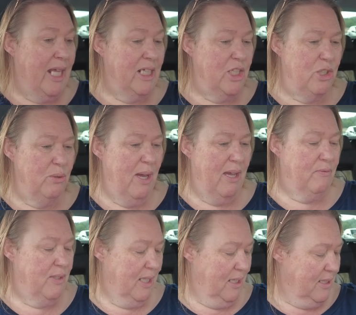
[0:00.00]
And I do have
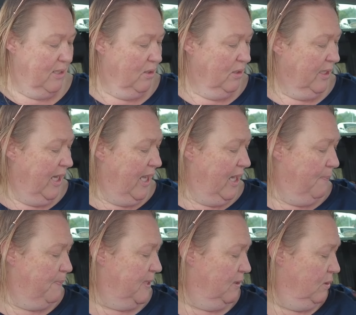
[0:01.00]
the Circle K
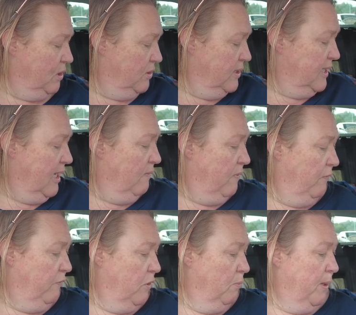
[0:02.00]
app, so it does save you a
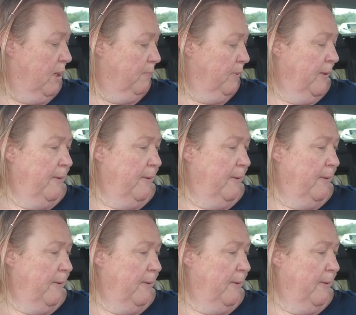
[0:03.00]
few bob.